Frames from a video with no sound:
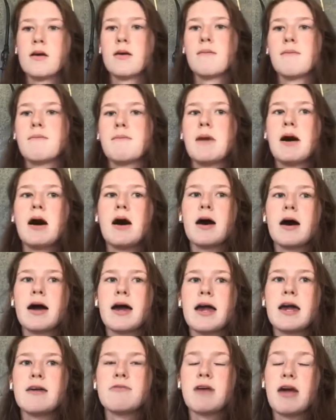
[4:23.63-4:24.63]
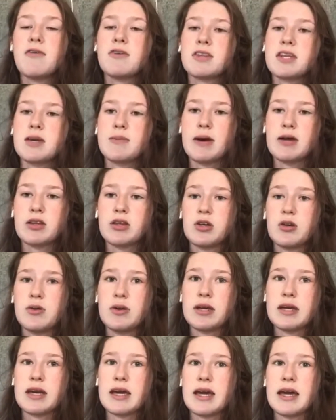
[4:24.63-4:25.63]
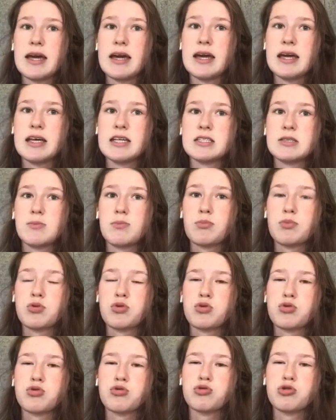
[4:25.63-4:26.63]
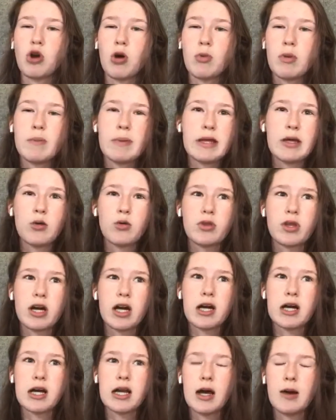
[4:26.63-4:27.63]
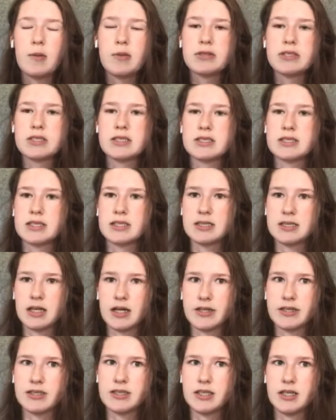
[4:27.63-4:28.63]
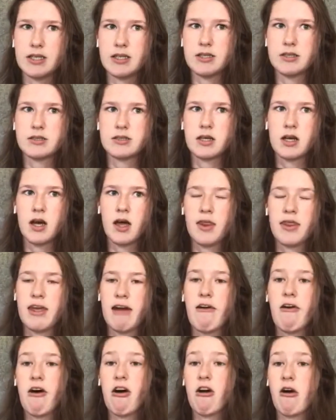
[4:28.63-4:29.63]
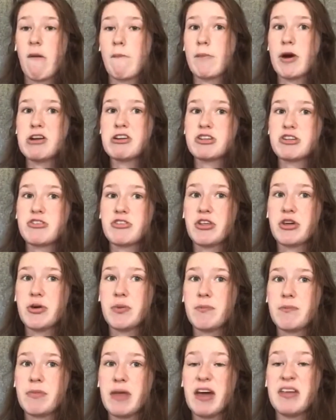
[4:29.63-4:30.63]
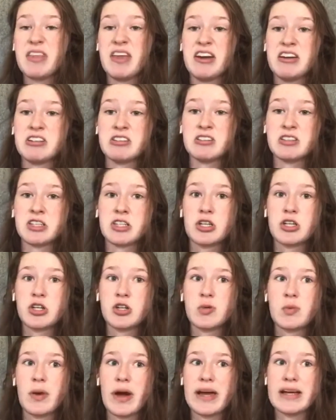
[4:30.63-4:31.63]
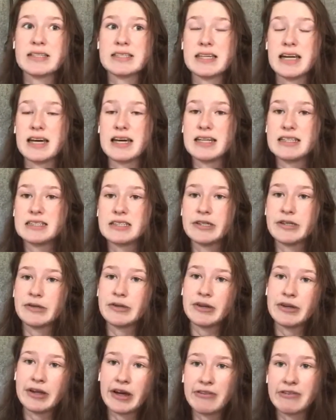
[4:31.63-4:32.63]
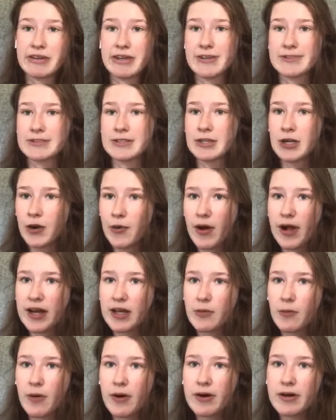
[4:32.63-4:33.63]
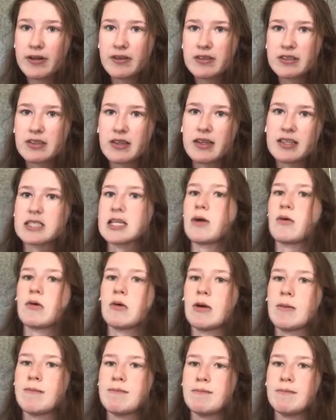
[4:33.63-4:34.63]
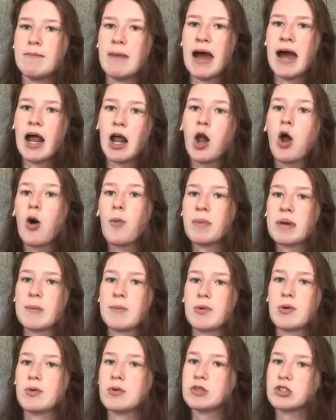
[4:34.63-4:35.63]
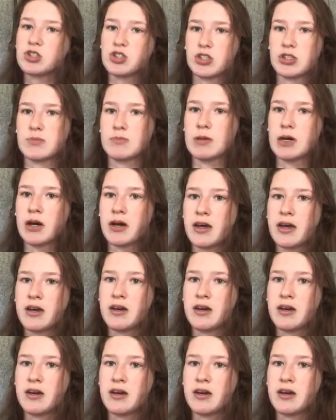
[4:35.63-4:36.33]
My favourite thing about the uni is probably all the clubs and societies. There are a bunch of them and they're a good way to get into uni life and get to know anyone, so that's how I met a lot of people, was just by